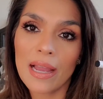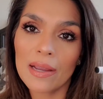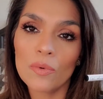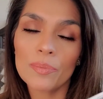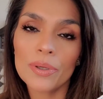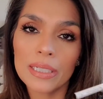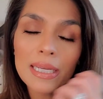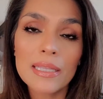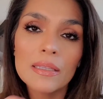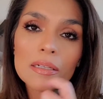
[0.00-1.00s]
I will put
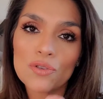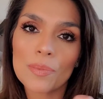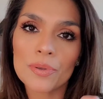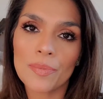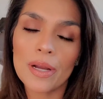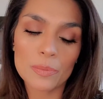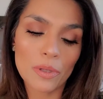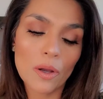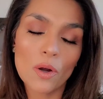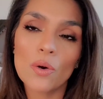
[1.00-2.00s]
in the description box
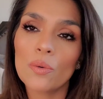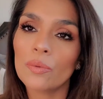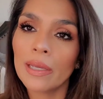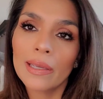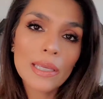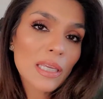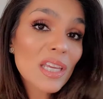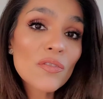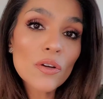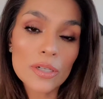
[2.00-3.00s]
below
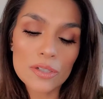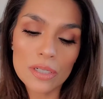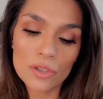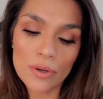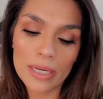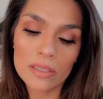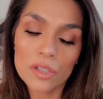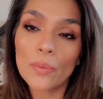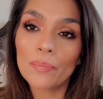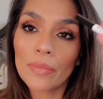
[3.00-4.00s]
if you're interested in trying. So